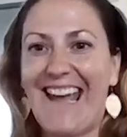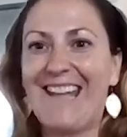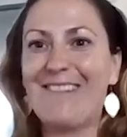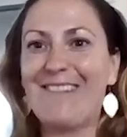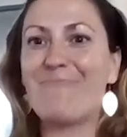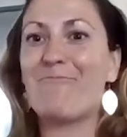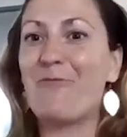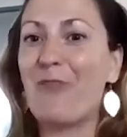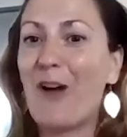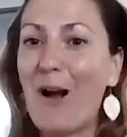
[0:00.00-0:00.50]

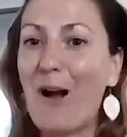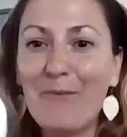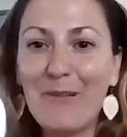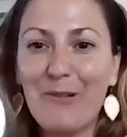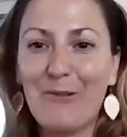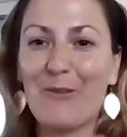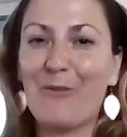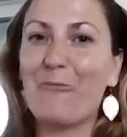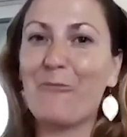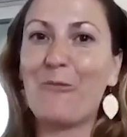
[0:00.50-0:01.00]
and probably
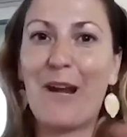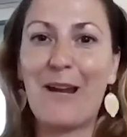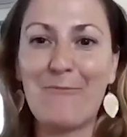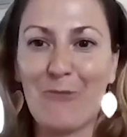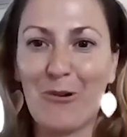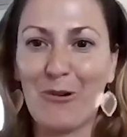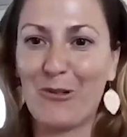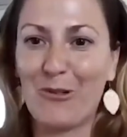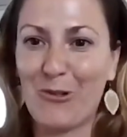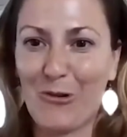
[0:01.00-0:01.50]
with way
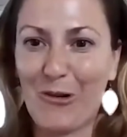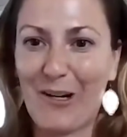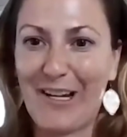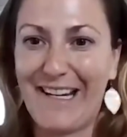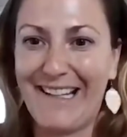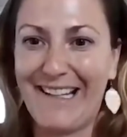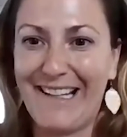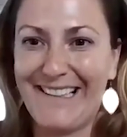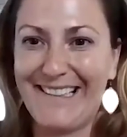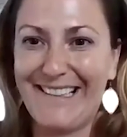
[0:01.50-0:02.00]
more
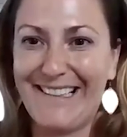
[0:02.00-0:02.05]
joy.